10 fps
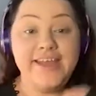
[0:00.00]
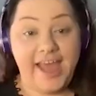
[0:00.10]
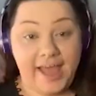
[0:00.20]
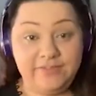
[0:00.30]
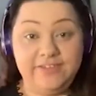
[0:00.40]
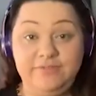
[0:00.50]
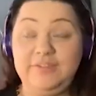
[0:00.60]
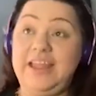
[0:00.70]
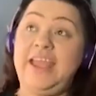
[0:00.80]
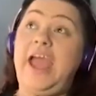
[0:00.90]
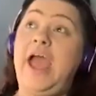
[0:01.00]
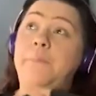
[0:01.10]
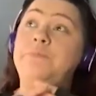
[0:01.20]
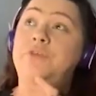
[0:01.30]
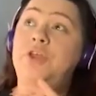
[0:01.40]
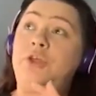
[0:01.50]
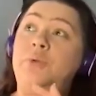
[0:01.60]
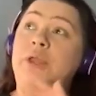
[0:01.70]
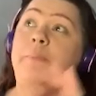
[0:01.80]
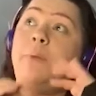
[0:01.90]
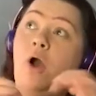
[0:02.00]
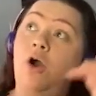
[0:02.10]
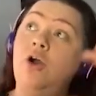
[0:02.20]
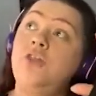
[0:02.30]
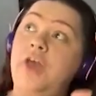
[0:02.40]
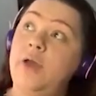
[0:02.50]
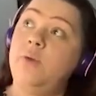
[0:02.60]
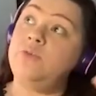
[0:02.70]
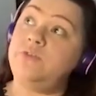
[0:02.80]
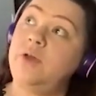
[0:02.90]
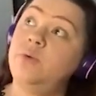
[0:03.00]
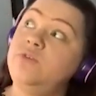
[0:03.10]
How to absolutely pong the house out